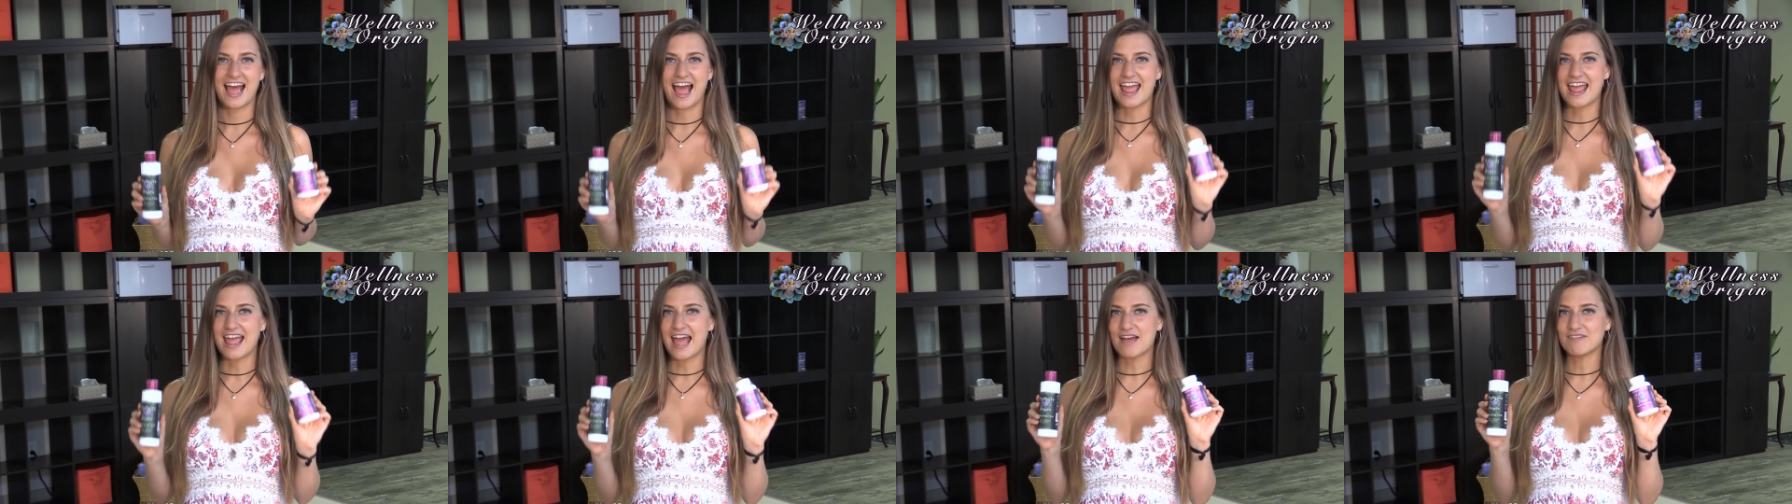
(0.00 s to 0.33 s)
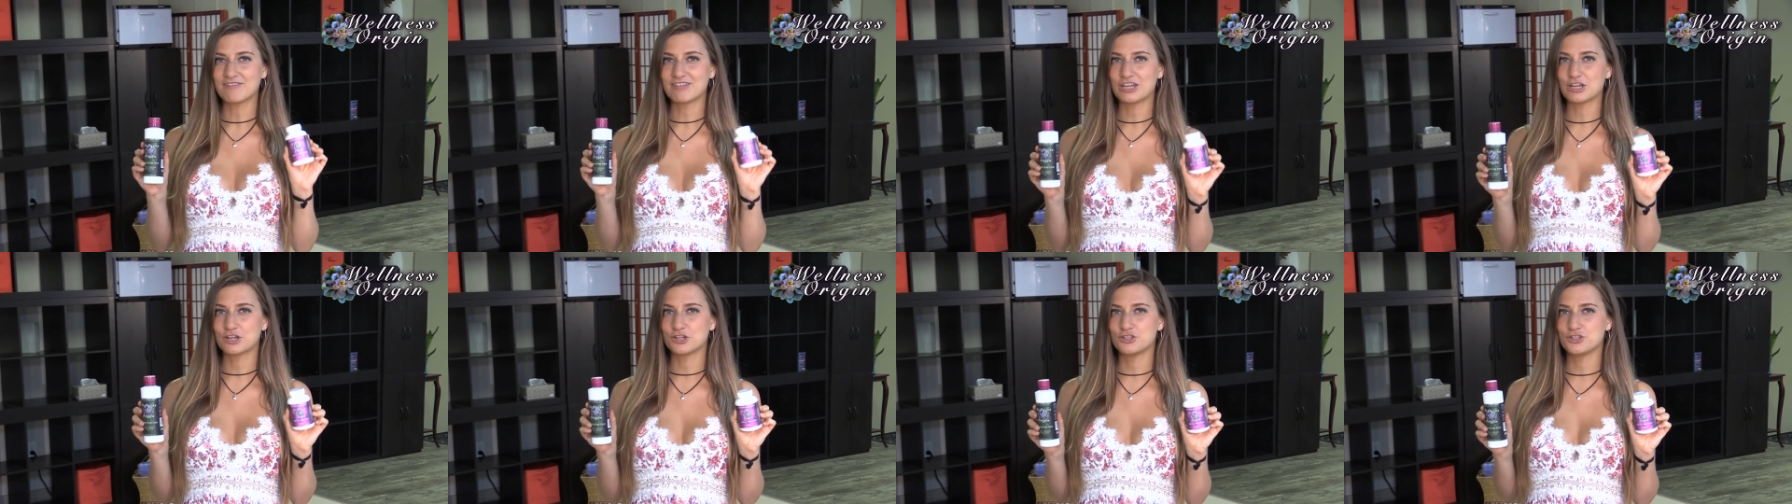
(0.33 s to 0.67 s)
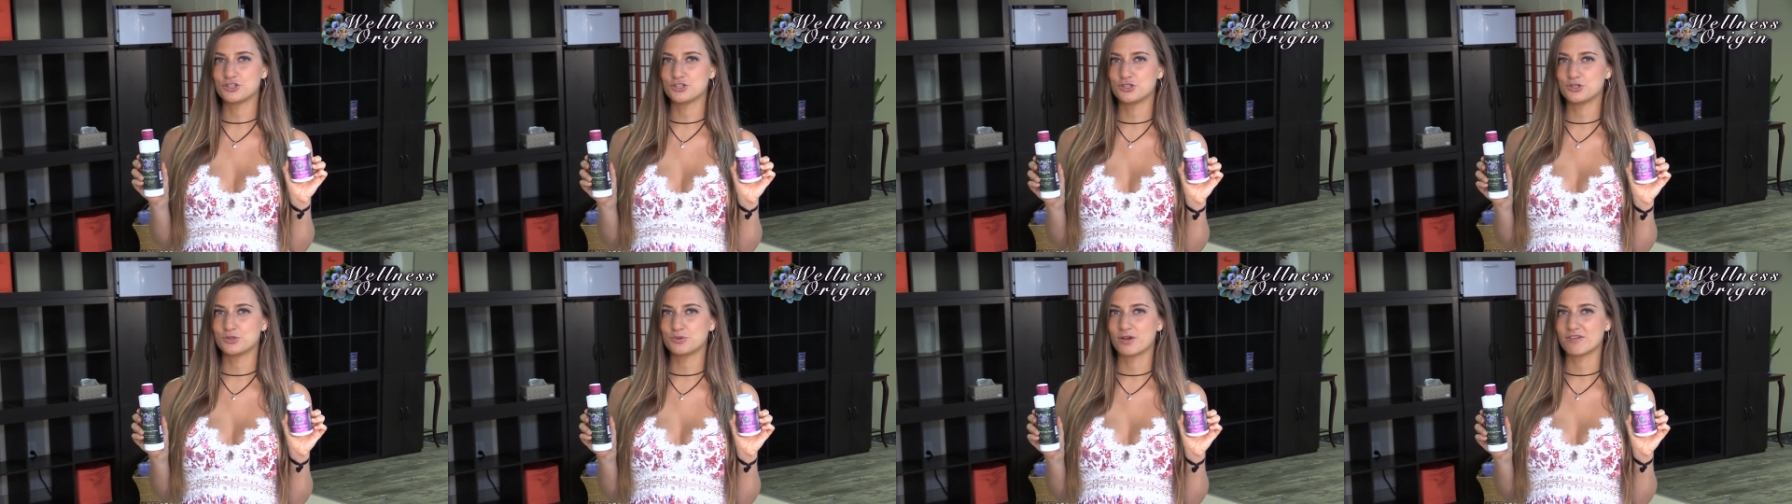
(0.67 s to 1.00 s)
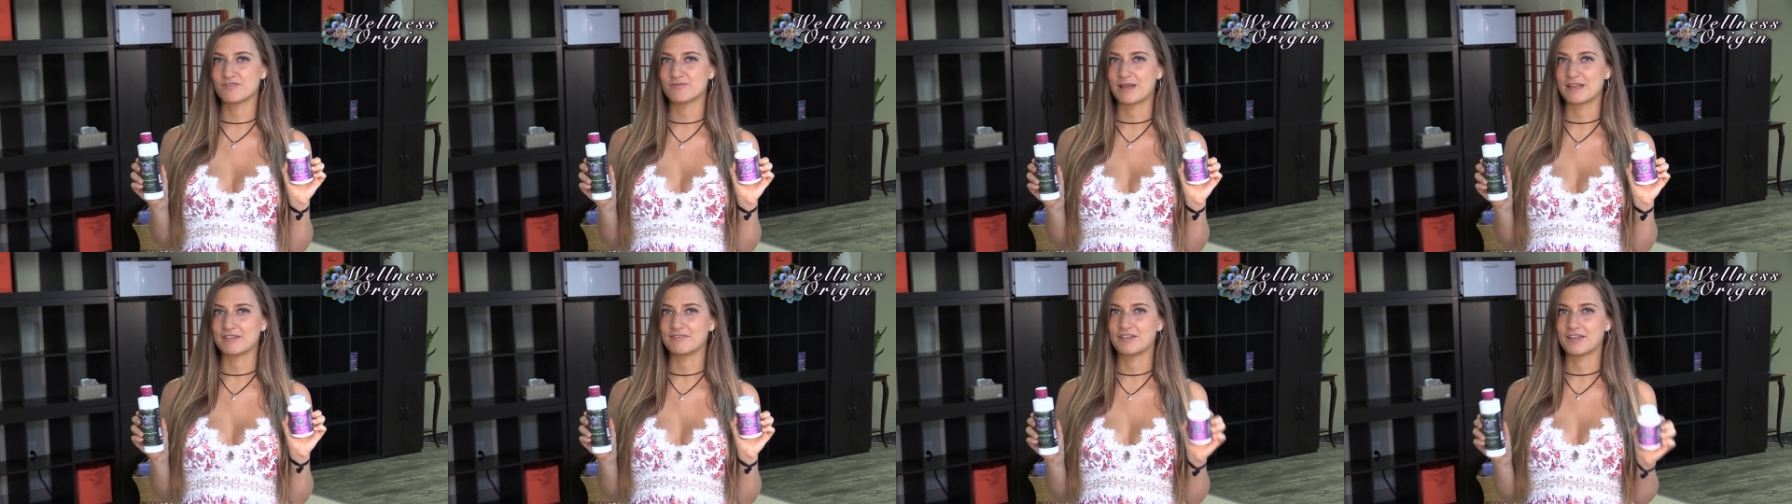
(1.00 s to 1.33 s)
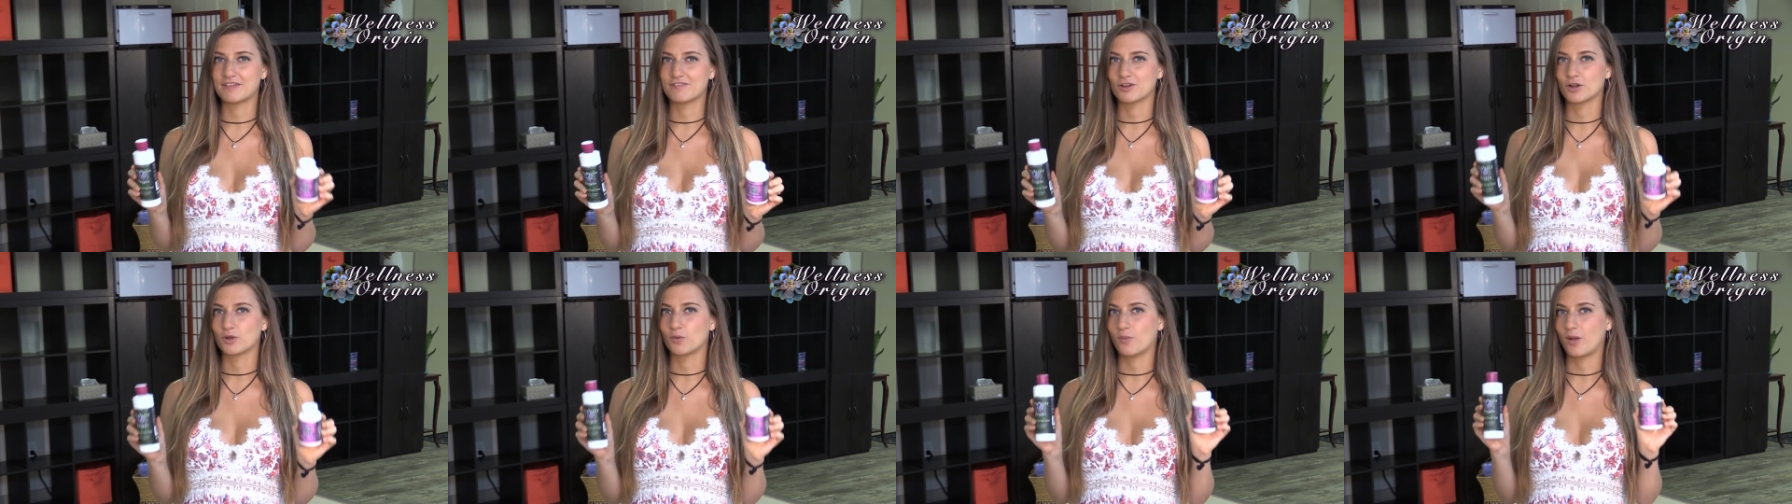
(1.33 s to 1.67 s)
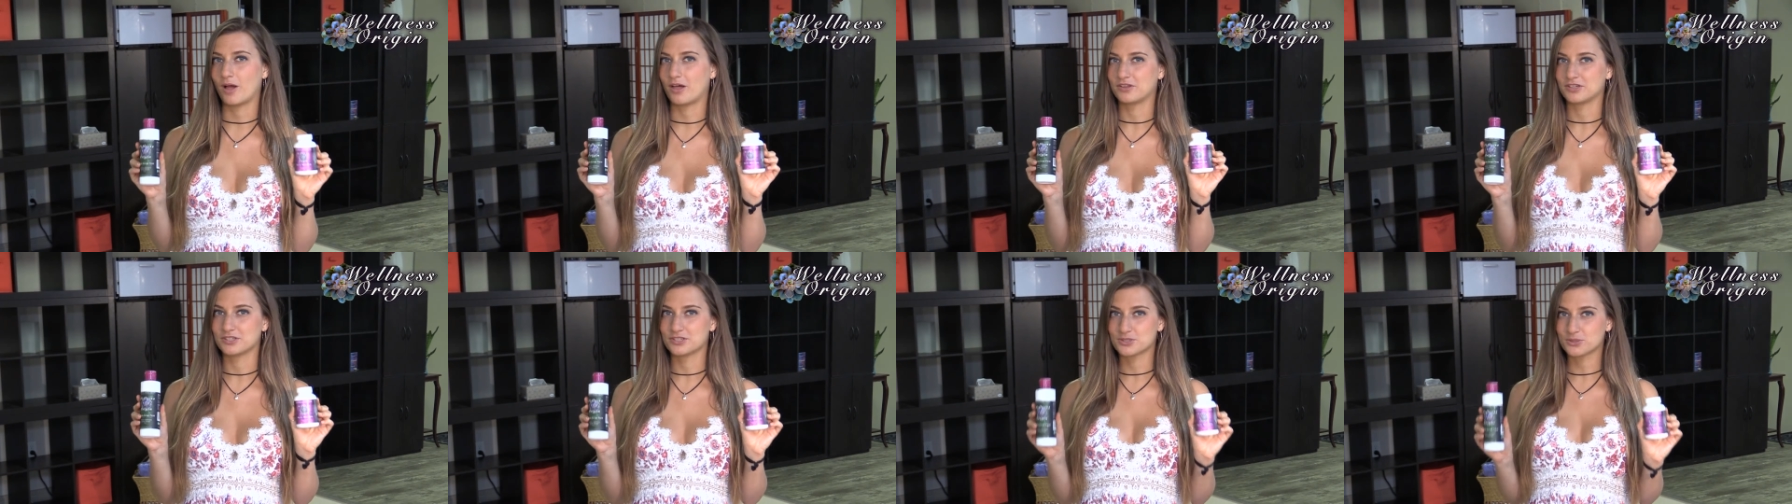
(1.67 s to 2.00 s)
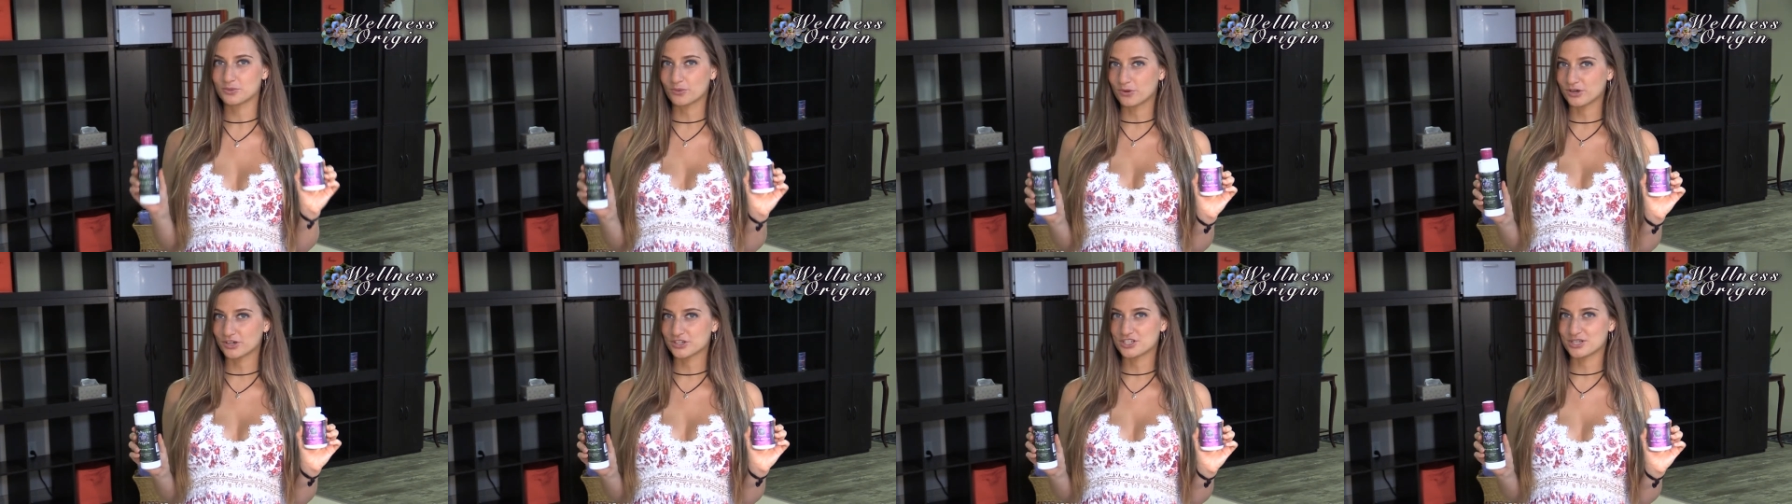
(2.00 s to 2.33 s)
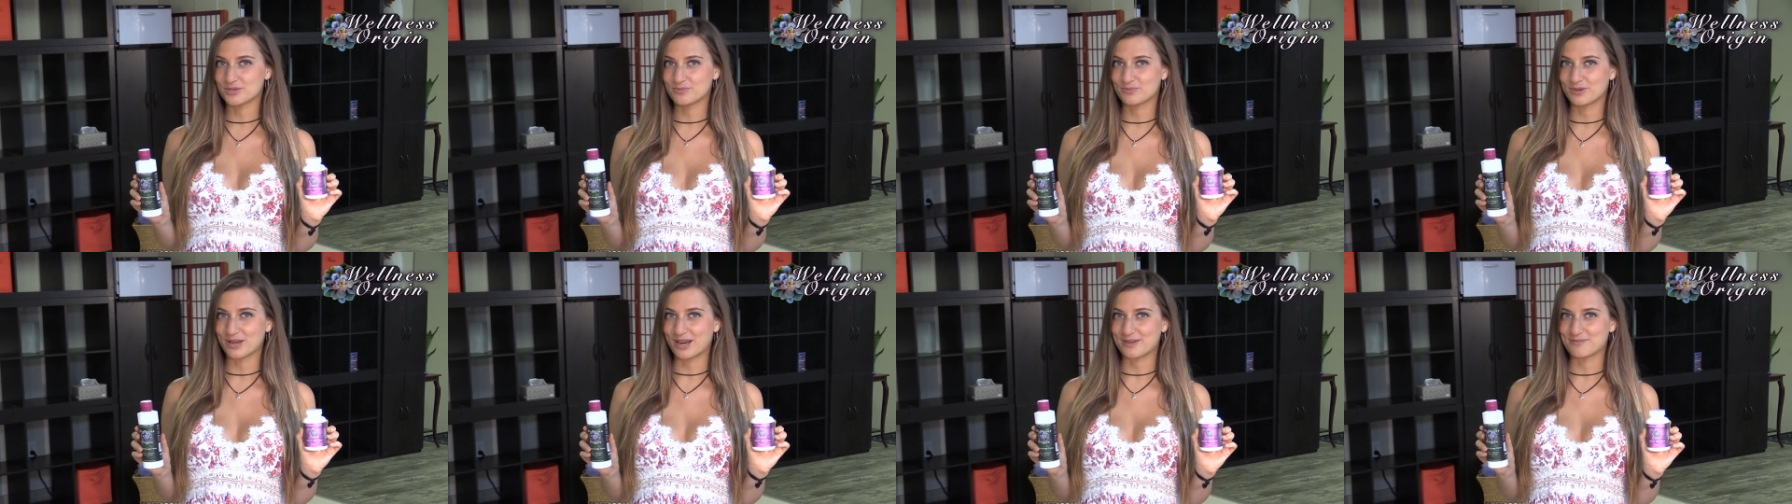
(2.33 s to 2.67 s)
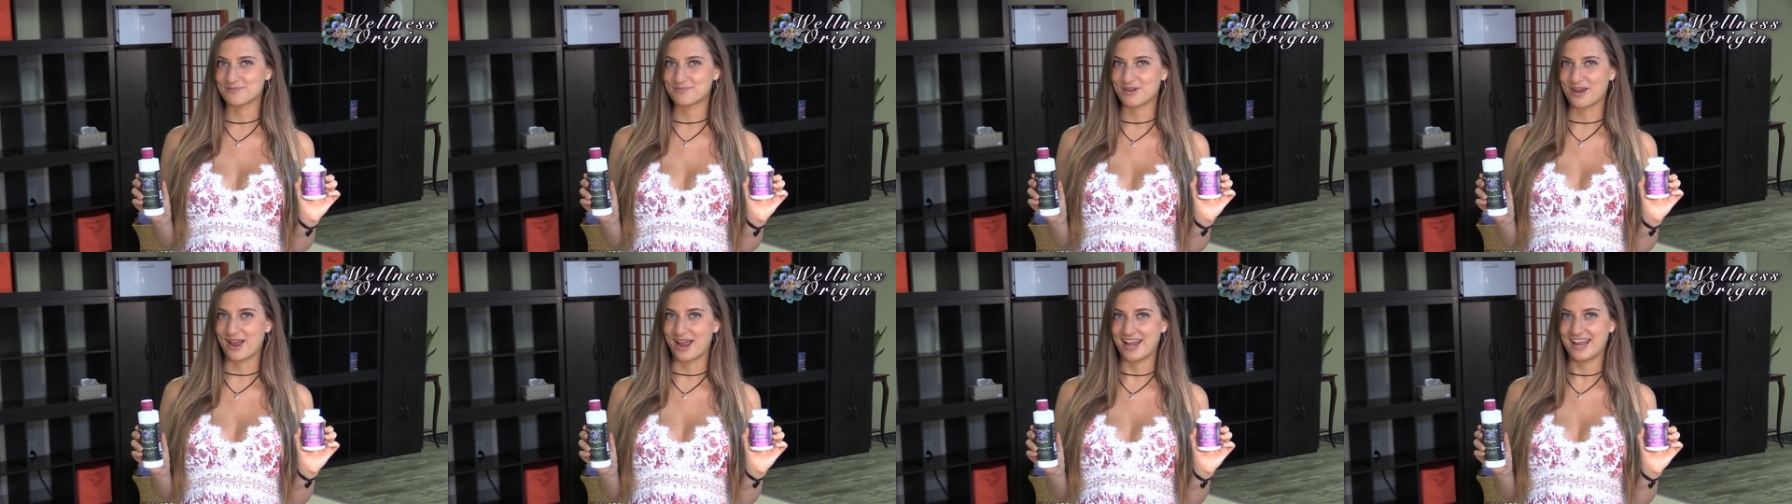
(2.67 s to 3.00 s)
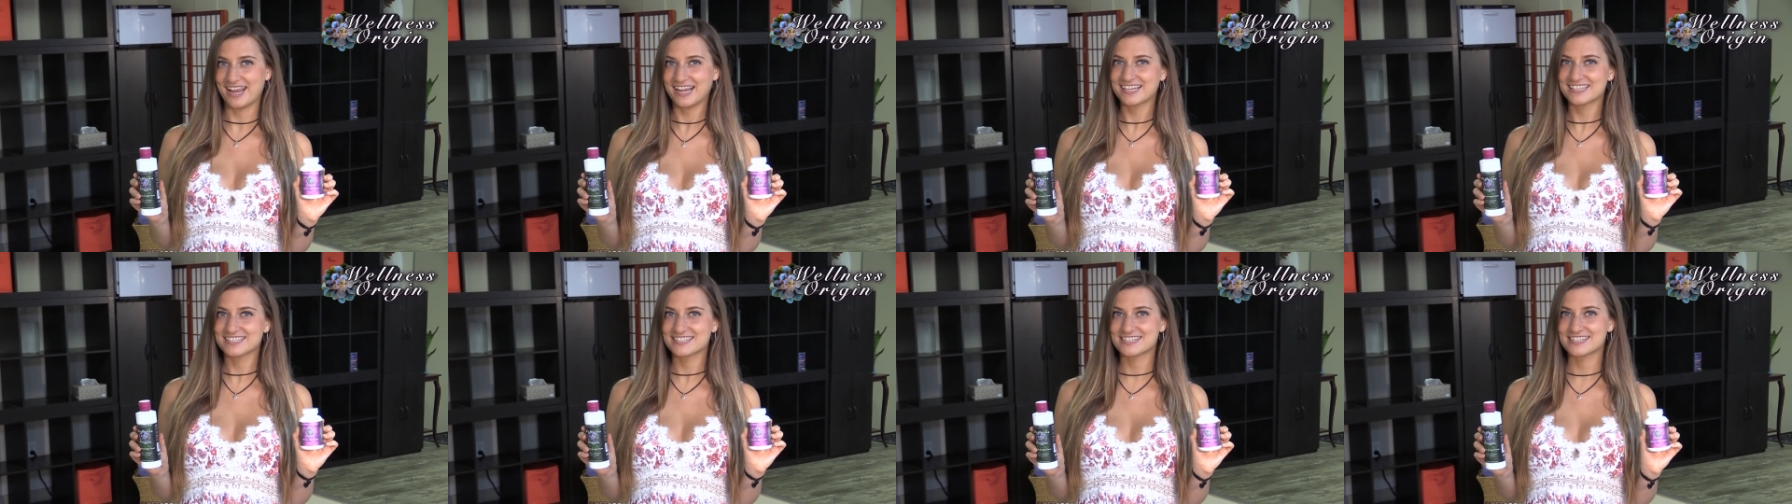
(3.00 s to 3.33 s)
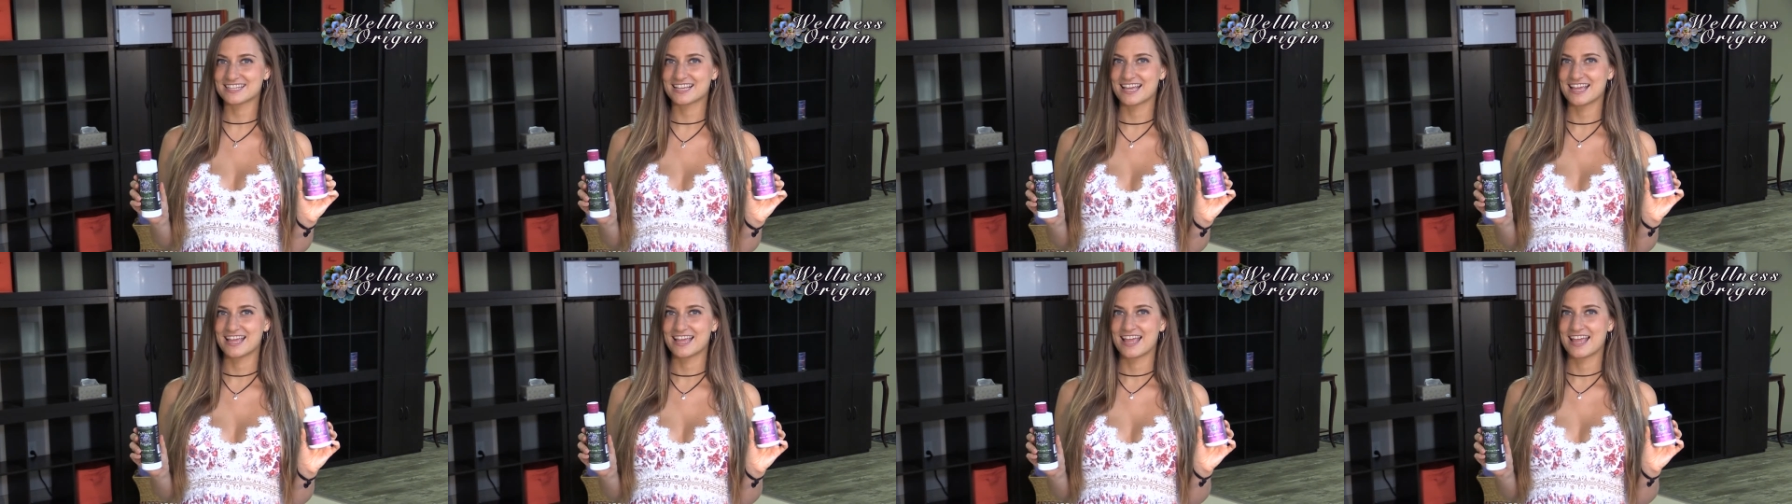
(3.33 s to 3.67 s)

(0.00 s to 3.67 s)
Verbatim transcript: I have here two of my favorite Wellness Origin brand products.